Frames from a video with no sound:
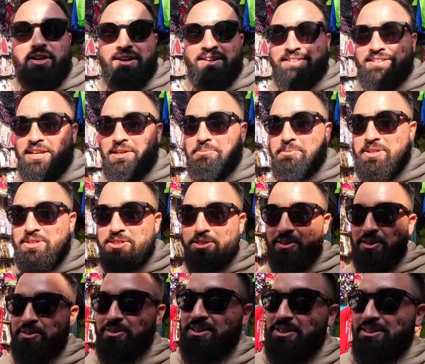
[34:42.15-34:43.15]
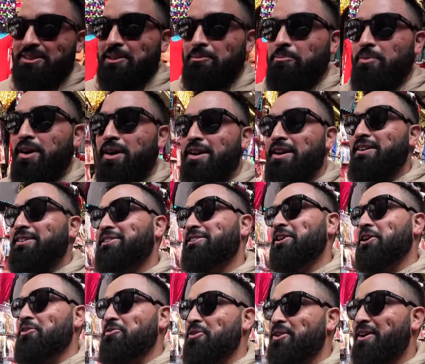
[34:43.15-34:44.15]
trying to take me to go see some
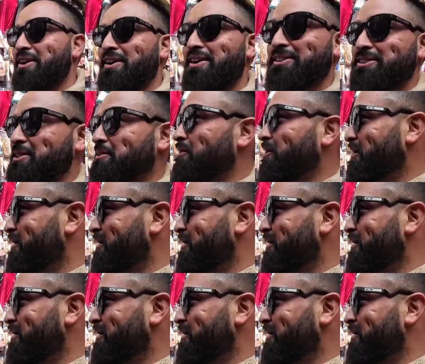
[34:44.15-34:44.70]
silver, some